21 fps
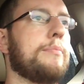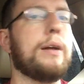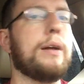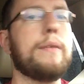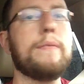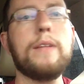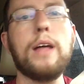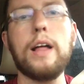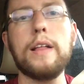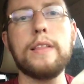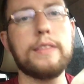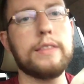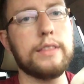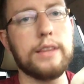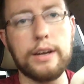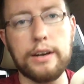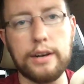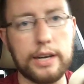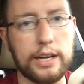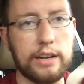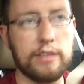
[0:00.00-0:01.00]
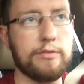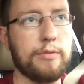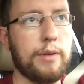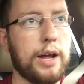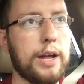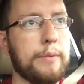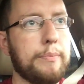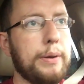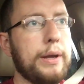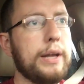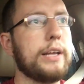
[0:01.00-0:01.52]
I'm not there to give my
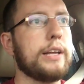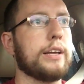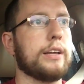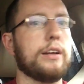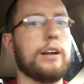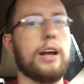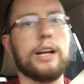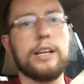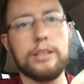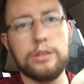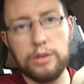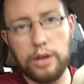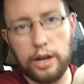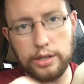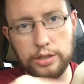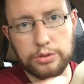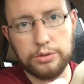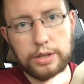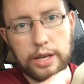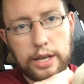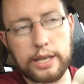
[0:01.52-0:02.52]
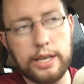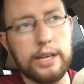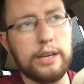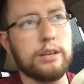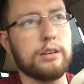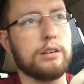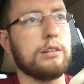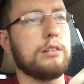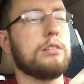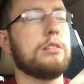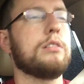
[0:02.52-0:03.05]
opinion. I, I do that
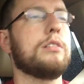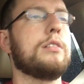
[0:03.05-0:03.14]
here.